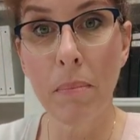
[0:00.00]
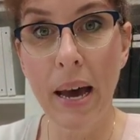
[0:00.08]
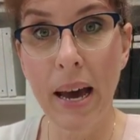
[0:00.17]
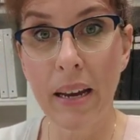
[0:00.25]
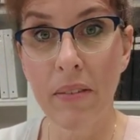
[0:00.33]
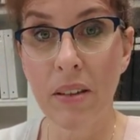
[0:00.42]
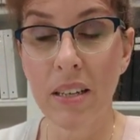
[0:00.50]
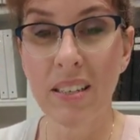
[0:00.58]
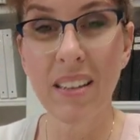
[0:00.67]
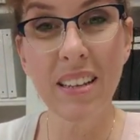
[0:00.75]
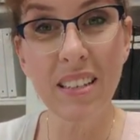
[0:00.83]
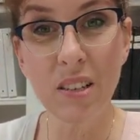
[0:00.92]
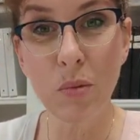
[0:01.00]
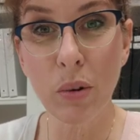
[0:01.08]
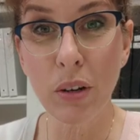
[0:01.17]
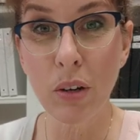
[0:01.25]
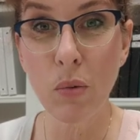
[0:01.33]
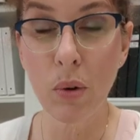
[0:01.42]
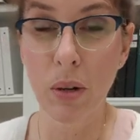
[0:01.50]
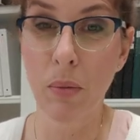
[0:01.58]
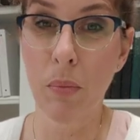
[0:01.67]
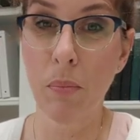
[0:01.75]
back of this, and this is where you would